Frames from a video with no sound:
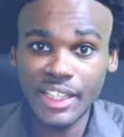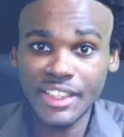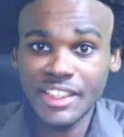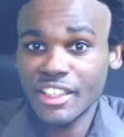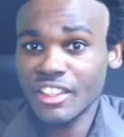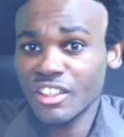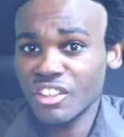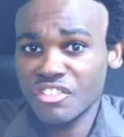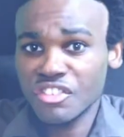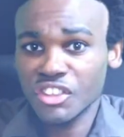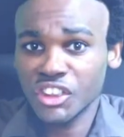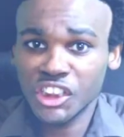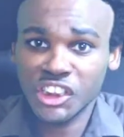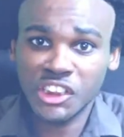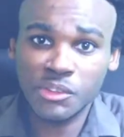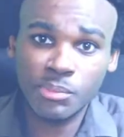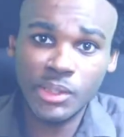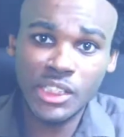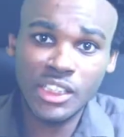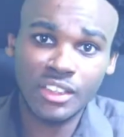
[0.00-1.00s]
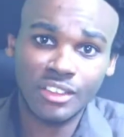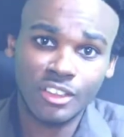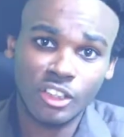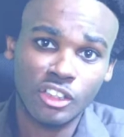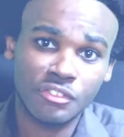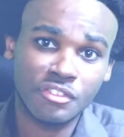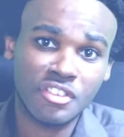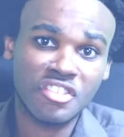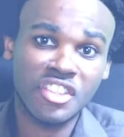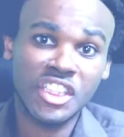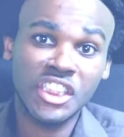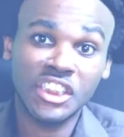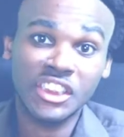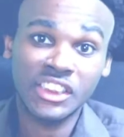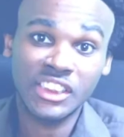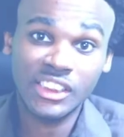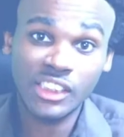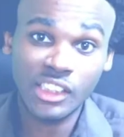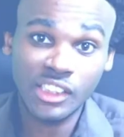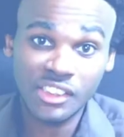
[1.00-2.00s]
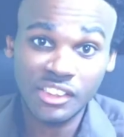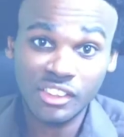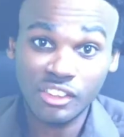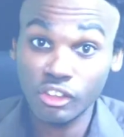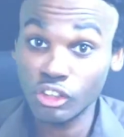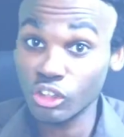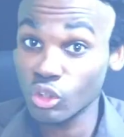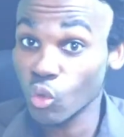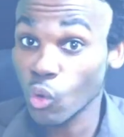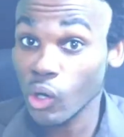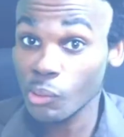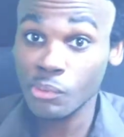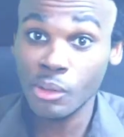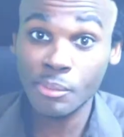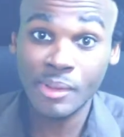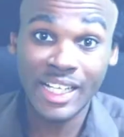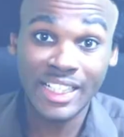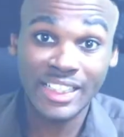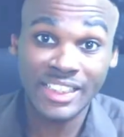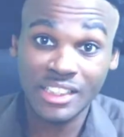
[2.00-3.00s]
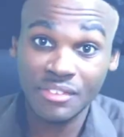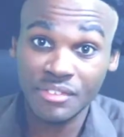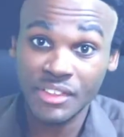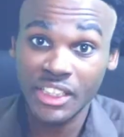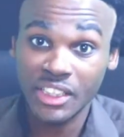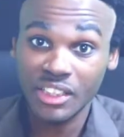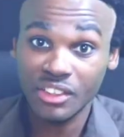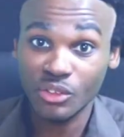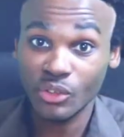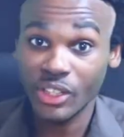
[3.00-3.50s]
It can also just mean a conversation starter or warm-up activity